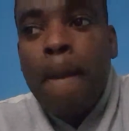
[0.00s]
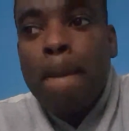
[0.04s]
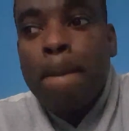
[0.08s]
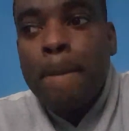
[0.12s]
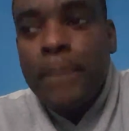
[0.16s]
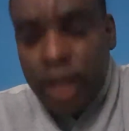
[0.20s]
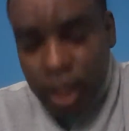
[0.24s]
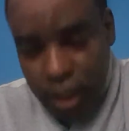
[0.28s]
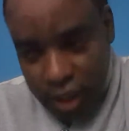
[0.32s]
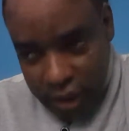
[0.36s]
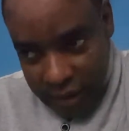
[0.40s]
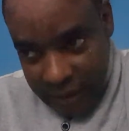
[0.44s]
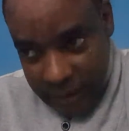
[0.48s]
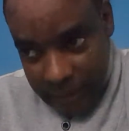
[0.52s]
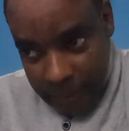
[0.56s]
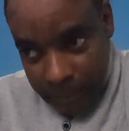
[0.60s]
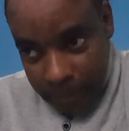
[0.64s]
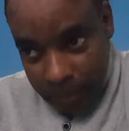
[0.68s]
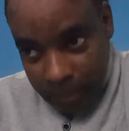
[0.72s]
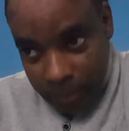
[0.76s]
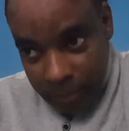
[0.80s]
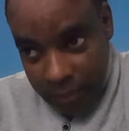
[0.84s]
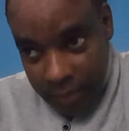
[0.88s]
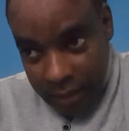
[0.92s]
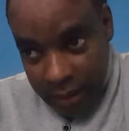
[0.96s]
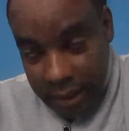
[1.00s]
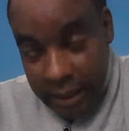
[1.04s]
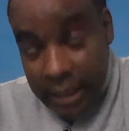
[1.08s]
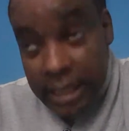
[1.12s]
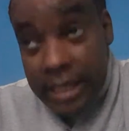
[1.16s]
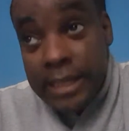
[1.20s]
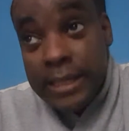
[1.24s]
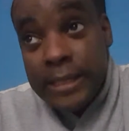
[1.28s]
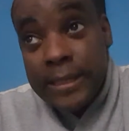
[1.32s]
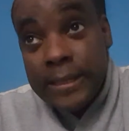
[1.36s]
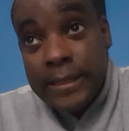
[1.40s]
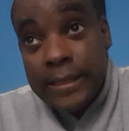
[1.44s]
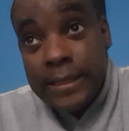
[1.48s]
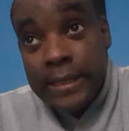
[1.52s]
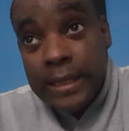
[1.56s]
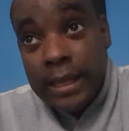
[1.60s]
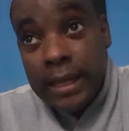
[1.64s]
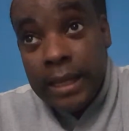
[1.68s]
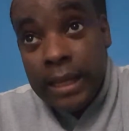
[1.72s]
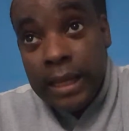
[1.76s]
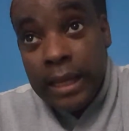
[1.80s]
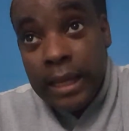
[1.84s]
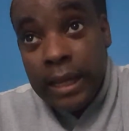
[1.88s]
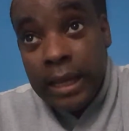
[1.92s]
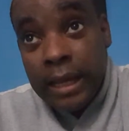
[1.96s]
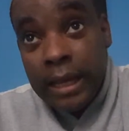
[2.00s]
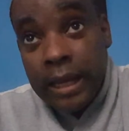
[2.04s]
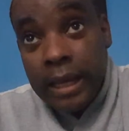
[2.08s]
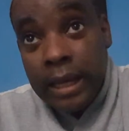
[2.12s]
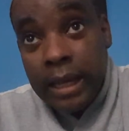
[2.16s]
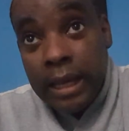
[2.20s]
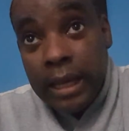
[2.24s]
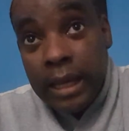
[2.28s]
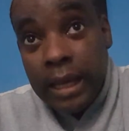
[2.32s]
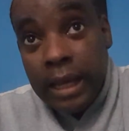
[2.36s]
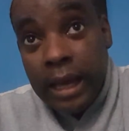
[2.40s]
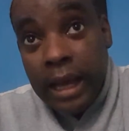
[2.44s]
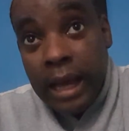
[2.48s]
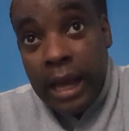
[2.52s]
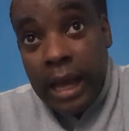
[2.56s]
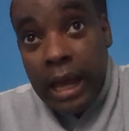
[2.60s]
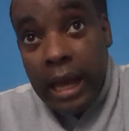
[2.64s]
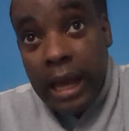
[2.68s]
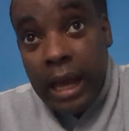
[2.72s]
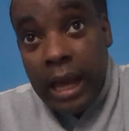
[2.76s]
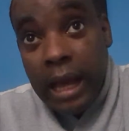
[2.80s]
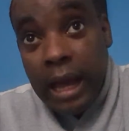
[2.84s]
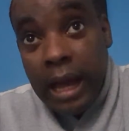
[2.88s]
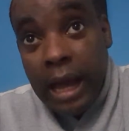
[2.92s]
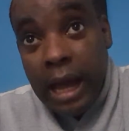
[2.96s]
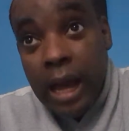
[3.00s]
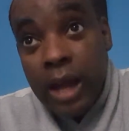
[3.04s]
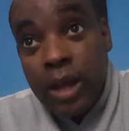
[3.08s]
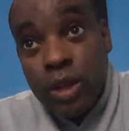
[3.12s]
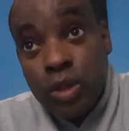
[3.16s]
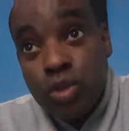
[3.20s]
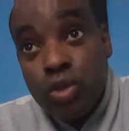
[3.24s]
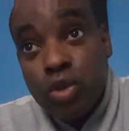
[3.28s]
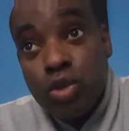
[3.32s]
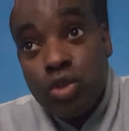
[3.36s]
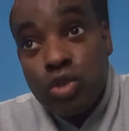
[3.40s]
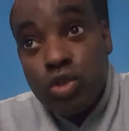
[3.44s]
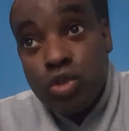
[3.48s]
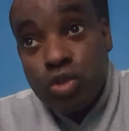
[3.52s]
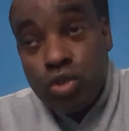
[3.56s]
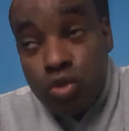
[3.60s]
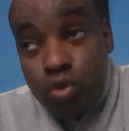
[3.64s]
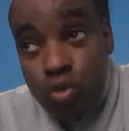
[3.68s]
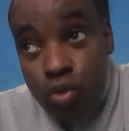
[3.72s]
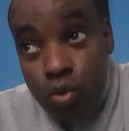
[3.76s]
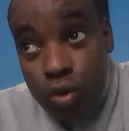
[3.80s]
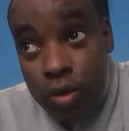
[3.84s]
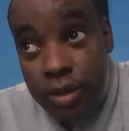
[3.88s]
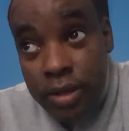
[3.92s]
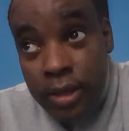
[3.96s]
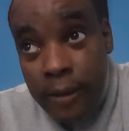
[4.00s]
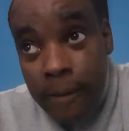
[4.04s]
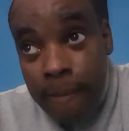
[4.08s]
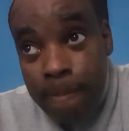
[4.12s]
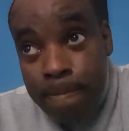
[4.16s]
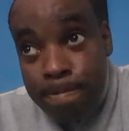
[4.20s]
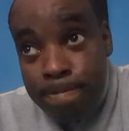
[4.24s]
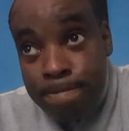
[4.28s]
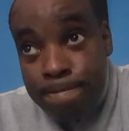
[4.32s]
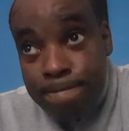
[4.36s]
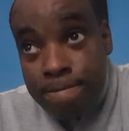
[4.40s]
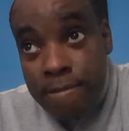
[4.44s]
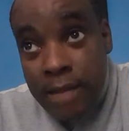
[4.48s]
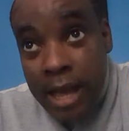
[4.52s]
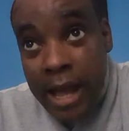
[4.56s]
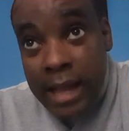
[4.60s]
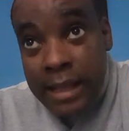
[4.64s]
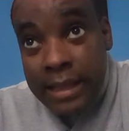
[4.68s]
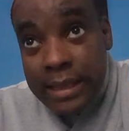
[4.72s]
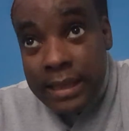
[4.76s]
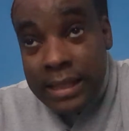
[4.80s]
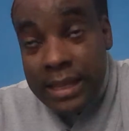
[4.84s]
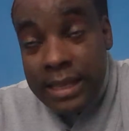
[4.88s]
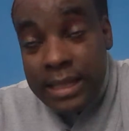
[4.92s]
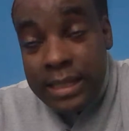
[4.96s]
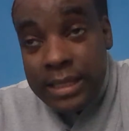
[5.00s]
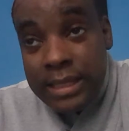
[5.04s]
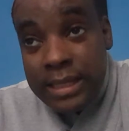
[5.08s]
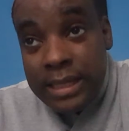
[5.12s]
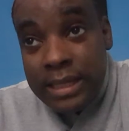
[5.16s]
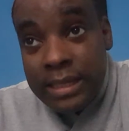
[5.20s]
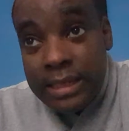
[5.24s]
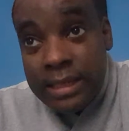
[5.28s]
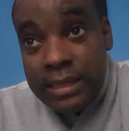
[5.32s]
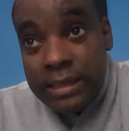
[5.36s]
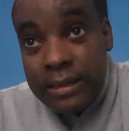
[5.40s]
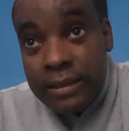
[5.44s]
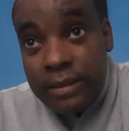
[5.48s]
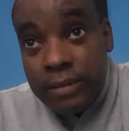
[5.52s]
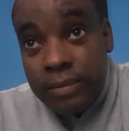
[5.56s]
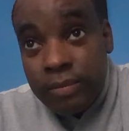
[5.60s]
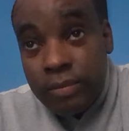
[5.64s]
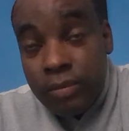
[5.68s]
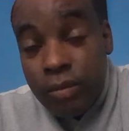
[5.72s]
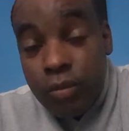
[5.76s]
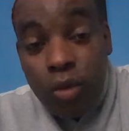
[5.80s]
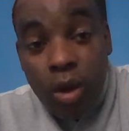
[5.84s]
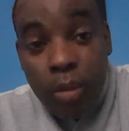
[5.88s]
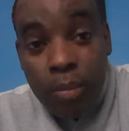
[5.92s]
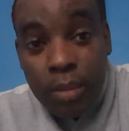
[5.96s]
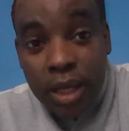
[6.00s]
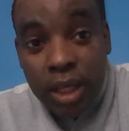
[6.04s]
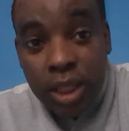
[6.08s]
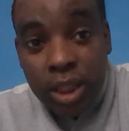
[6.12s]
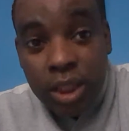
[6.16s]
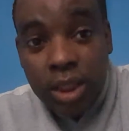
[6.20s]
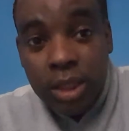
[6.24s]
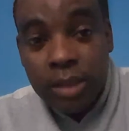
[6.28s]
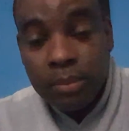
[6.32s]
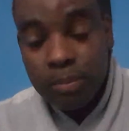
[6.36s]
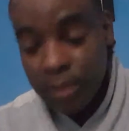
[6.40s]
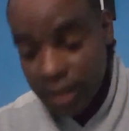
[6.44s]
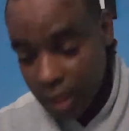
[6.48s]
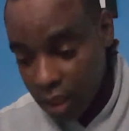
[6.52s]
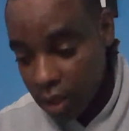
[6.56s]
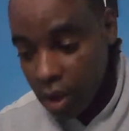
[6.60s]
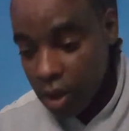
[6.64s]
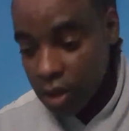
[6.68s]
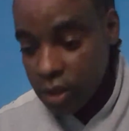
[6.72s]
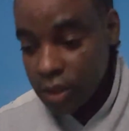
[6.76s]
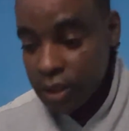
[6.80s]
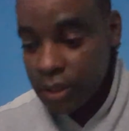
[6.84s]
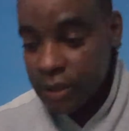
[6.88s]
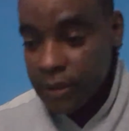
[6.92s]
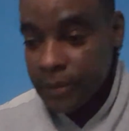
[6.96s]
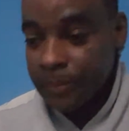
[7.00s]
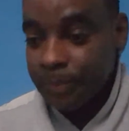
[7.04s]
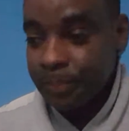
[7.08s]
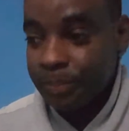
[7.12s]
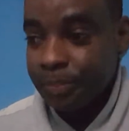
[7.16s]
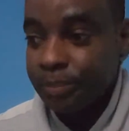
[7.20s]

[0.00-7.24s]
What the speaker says: But this, I understood that this is rubbish, because